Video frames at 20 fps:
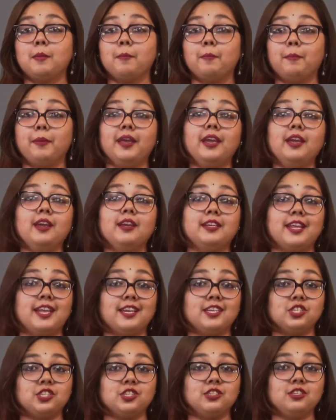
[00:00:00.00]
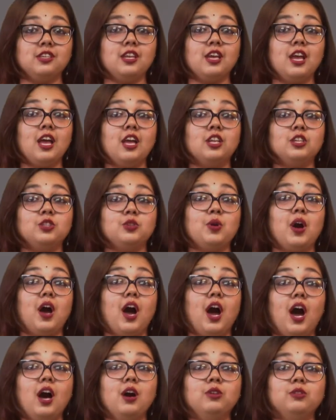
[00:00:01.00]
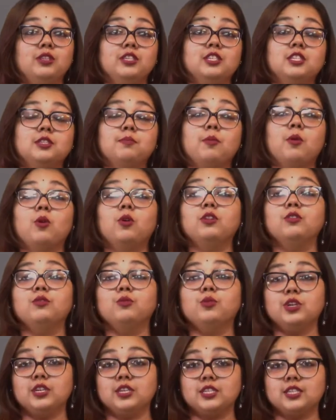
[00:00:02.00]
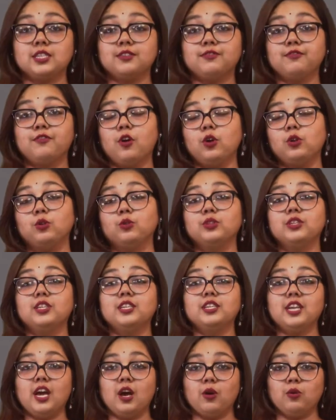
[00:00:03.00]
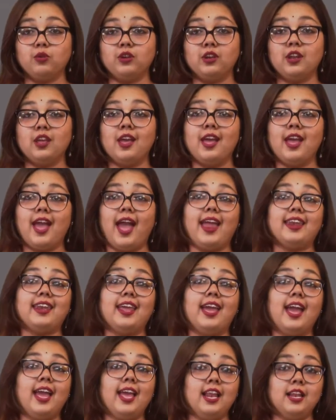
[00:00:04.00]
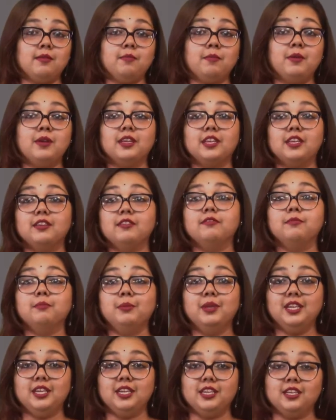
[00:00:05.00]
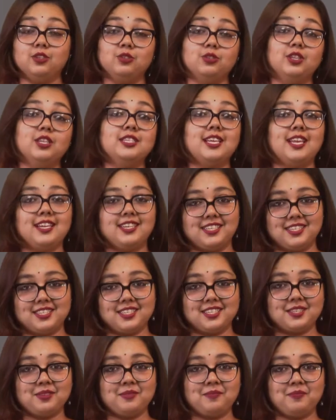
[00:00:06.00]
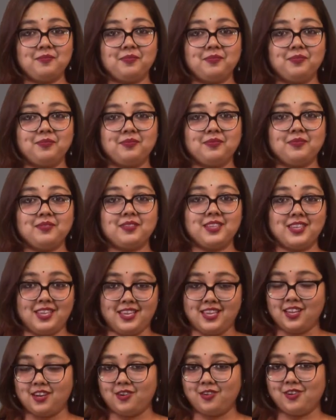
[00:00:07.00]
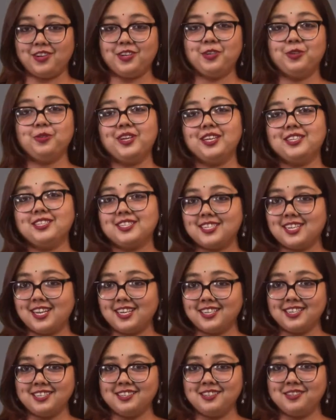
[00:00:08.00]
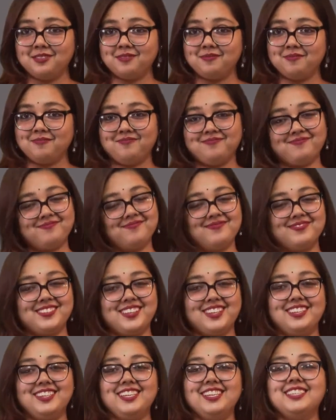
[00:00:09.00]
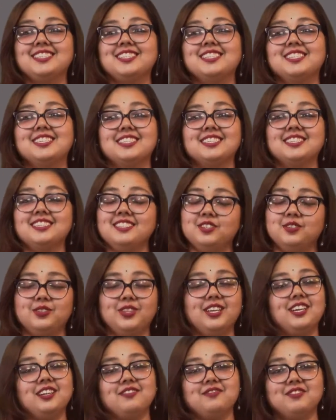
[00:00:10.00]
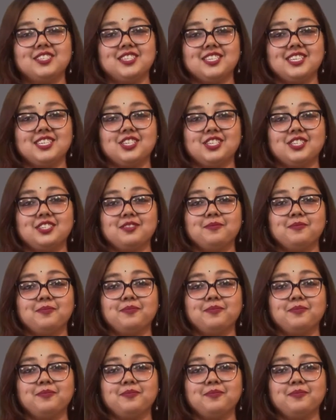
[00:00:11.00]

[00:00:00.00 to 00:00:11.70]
pay attention to how these small words follow the noun and help give meaning to the sentence. Ready to get started? Let's listen to the conversation.